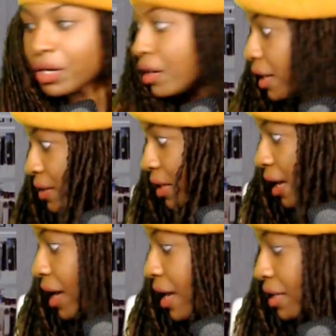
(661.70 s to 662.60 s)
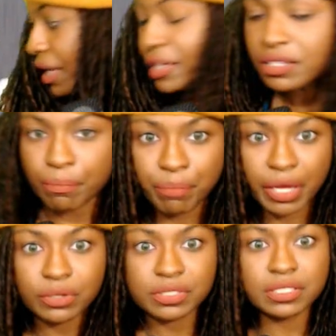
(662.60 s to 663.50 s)
And then I had like the
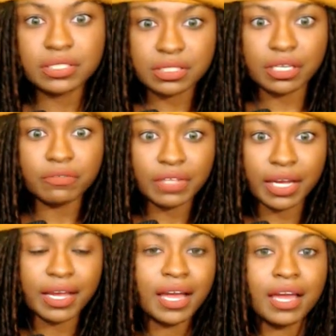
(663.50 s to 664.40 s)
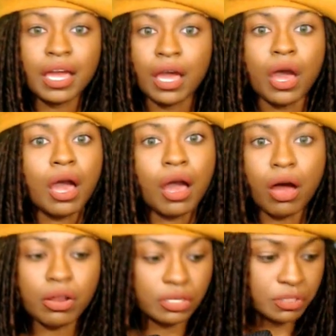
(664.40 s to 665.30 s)
belts and stuff that I got.
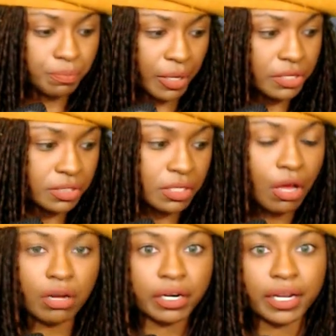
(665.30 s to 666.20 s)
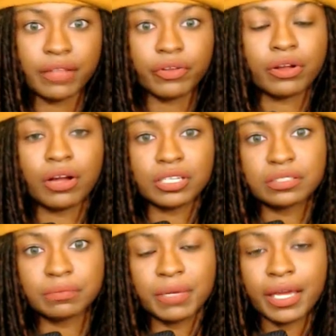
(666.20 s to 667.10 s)
All those belts all together
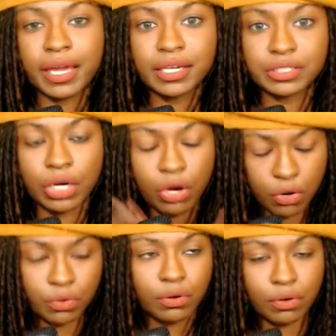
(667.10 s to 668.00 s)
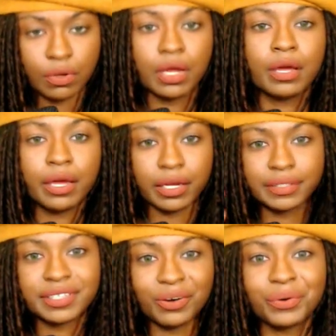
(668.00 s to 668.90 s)
cost me a total a
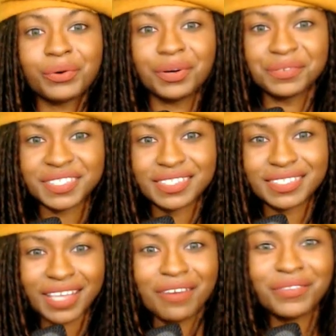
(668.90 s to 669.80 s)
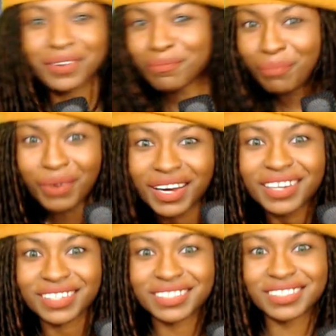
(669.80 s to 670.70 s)
total of seven
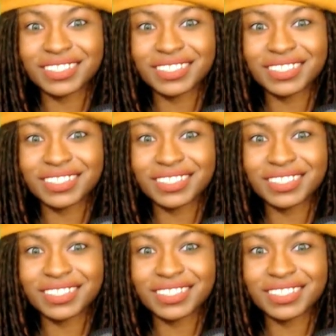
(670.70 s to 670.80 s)
bucks